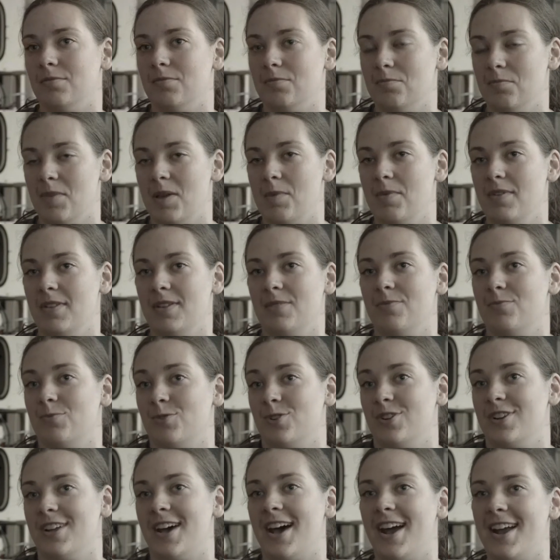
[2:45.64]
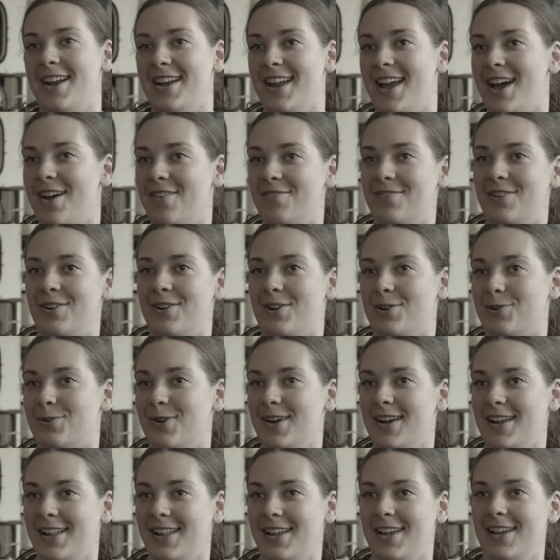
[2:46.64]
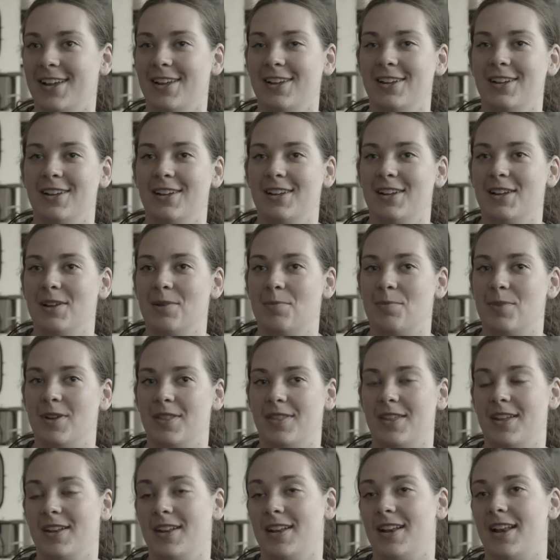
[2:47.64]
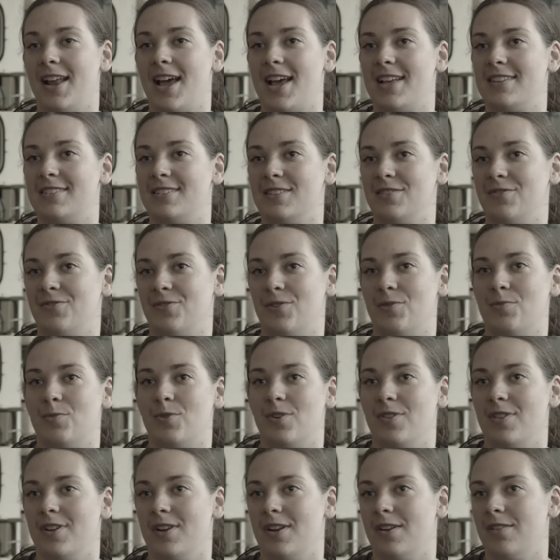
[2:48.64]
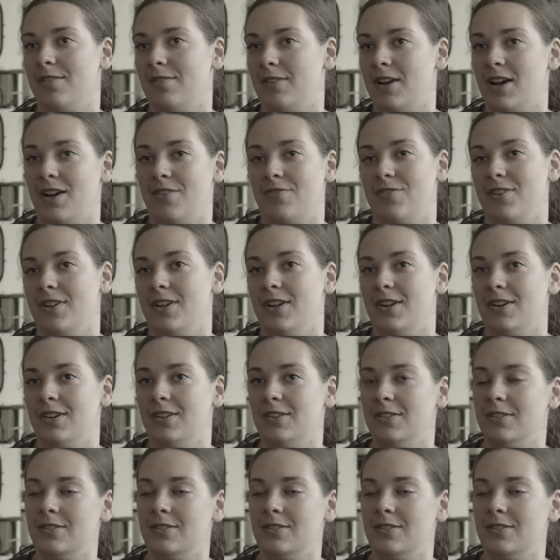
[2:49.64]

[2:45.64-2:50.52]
maybe it would die down very quickly, but then it lasted for more than half a year.